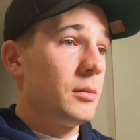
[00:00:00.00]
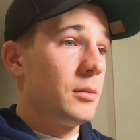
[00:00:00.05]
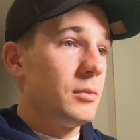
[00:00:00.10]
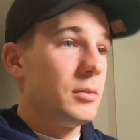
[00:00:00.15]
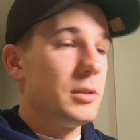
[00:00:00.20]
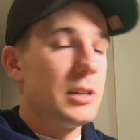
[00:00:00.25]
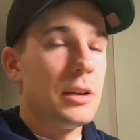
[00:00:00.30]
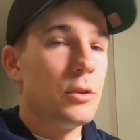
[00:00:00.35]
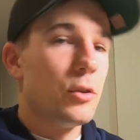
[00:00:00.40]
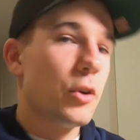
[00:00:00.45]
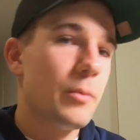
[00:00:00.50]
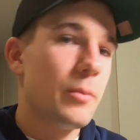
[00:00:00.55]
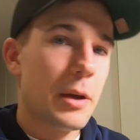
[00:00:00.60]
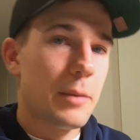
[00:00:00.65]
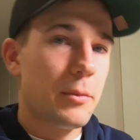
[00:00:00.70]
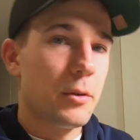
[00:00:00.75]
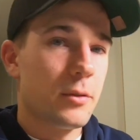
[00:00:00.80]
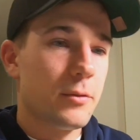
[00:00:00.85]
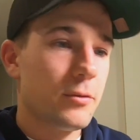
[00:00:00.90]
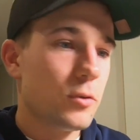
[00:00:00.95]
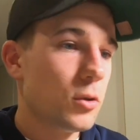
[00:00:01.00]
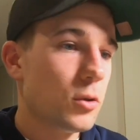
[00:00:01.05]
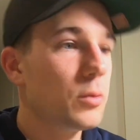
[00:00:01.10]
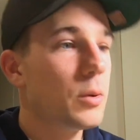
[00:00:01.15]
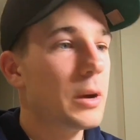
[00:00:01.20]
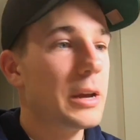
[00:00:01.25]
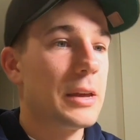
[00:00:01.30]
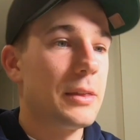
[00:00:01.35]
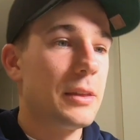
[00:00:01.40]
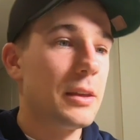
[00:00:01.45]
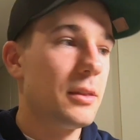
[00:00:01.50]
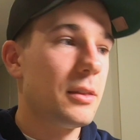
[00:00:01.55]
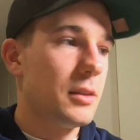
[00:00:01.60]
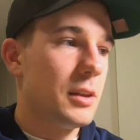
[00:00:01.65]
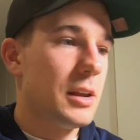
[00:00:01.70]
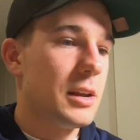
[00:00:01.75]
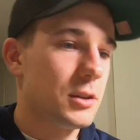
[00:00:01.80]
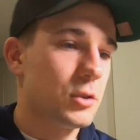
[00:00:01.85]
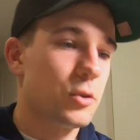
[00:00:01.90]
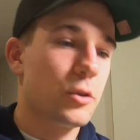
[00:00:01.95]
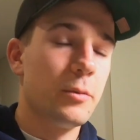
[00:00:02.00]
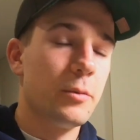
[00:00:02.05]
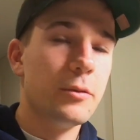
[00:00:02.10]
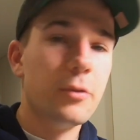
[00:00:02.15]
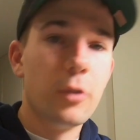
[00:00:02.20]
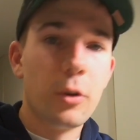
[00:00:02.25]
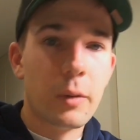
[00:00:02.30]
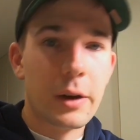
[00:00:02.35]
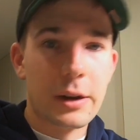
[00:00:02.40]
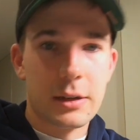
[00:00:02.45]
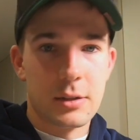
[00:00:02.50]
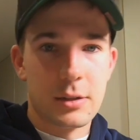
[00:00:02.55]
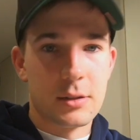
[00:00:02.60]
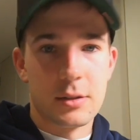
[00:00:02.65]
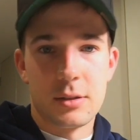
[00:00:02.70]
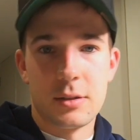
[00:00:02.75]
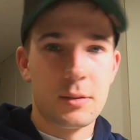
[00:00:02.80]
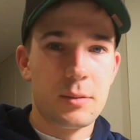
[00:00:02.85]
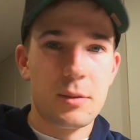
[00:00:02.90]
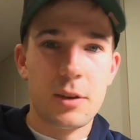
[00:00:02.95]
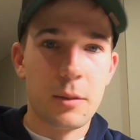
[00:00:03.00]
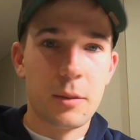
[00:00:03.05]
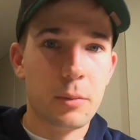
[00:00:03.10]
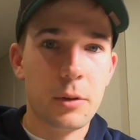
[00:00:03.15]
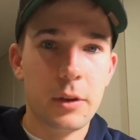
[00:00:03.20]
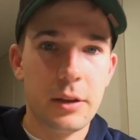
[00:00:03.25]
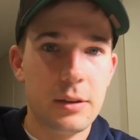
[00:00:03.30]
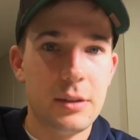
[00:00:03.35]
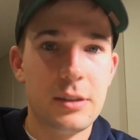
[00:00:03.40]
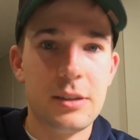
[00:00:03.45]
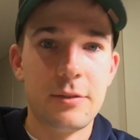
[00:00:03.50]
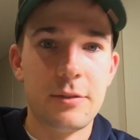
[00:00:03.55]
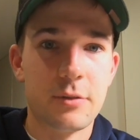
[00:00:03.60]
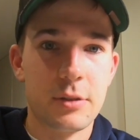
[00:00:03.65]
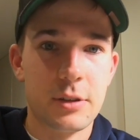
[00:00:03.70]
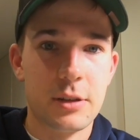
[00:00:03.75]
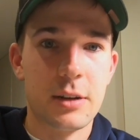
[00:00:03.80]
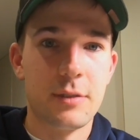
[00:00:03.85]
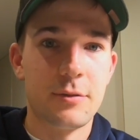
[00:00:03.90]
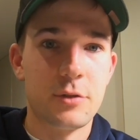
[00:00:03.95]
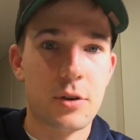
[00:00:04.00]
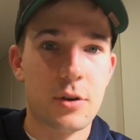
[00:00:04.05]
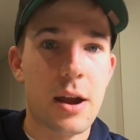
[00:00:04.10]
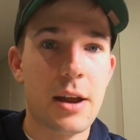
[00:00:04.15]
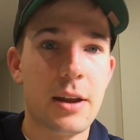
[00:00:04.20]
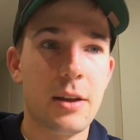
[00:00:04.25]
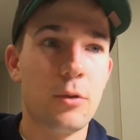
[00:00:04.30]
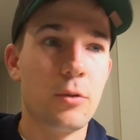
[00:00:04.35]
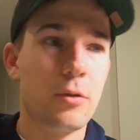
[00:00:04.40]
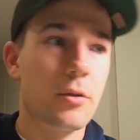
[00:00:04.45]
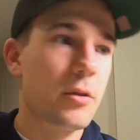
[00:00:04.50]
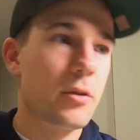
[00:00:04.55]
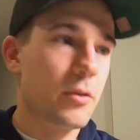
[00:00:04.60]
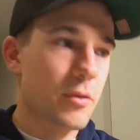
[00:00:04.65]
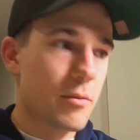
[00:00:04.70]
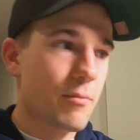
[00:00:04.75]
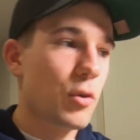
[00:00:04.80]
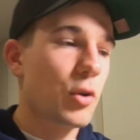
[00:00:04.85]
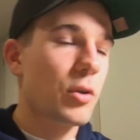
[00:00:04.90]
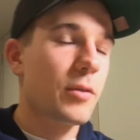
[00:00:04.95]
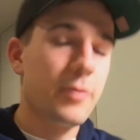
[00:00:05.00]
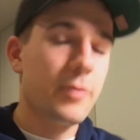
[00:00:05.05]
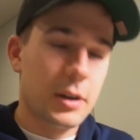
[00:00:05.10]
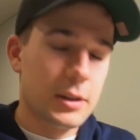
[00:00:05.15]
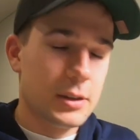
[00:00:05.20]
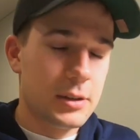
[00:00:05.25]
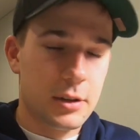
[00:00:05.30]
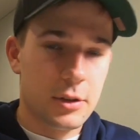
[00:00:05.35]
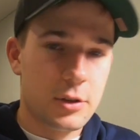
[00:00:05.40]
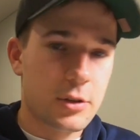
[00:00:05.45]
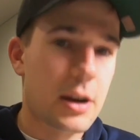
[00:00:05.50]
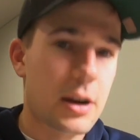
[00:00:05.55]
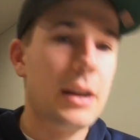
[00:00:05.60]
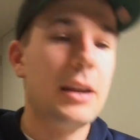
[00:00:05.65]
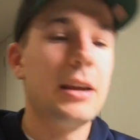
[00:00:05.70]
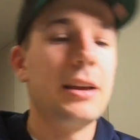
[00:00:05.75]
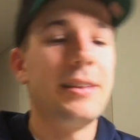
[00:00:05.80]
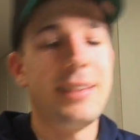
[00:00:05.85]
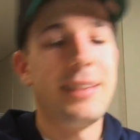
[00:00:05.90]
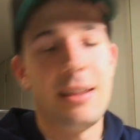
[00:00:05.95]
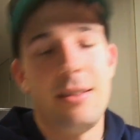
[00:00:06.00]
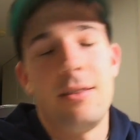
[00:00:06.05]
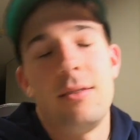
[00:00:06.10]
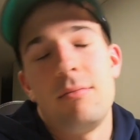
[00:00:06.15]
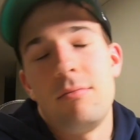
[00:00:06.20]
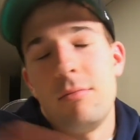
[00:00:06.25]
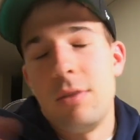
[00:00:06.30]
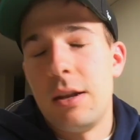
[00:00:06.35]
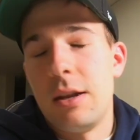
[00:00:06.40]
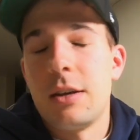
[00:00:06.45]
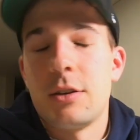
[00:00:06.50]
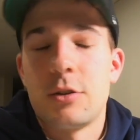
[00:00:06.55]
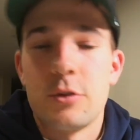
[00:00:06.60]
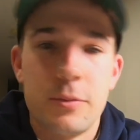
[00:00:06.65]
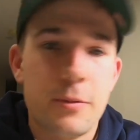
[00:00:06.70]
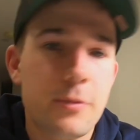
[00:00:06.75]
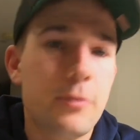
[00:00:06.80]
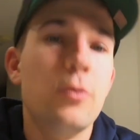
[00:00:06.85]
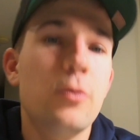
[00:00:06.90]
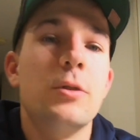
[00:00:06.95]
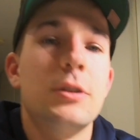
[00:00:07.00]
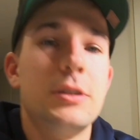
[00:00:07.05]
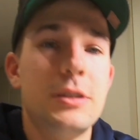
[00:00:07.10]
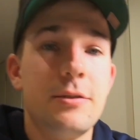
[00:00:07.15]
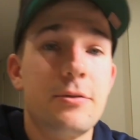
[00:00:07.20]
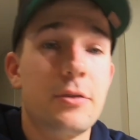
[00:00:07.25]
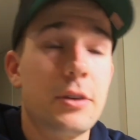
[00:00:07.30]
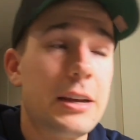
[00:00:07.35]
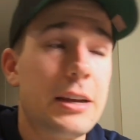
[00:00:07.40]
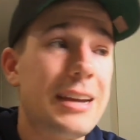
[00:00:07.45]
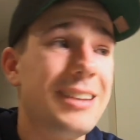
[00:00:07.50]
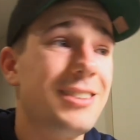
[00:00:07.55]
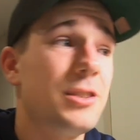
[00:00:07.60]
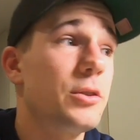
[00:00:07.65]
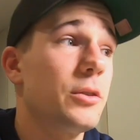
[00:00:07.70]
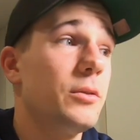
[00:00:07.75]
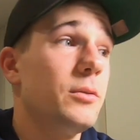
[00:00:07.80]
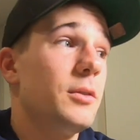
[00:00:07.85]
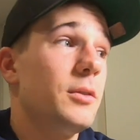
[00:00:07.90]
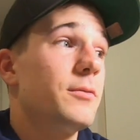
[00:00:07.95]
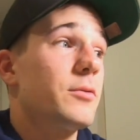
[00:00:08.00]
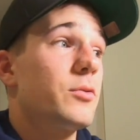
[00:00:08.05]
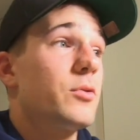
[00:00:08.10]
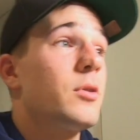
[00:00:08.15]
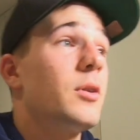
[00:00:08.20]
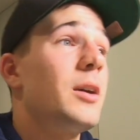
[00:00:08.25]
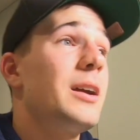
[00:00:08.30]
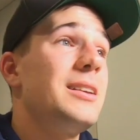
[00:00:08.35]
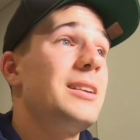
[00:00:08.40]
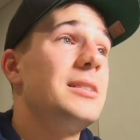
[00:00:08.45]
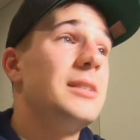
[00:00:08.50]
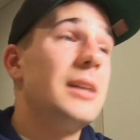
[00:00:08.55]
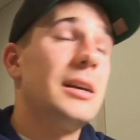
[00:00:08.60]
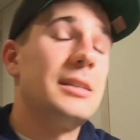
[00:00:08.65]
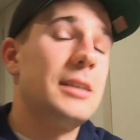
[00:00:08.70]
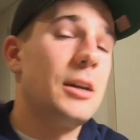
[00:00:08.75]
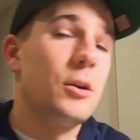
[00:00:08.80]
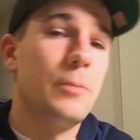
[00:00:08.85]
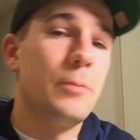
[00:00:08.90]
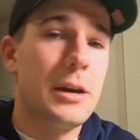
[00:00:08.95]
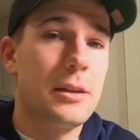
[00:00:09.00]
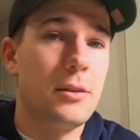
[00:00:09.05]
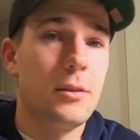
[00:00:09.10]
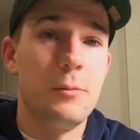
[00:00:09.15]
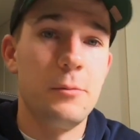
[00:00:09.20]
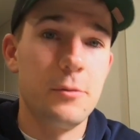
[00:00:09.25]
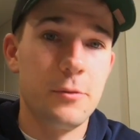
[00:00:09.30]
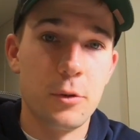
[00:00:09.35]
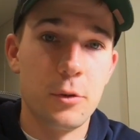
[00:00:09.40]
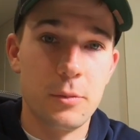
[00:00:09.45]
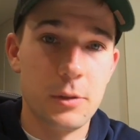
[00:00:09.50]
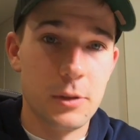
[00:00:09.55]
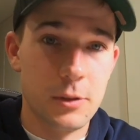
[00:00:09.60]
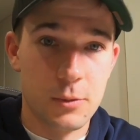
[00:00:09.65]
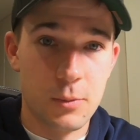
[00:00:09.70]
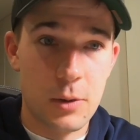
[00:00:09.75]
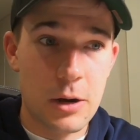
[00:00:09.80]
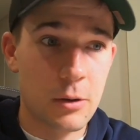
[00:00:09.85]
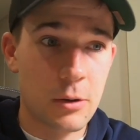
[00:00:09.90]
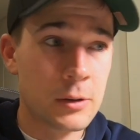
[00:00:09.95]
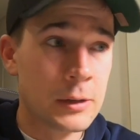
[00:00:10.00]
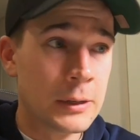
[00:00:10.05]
Deload maybe on the fourth week, and then the next group of 4 weeks is a completely different set of training, or a modified set of training, and then the next group of four is different again. So the variety started to help athlete performance as well.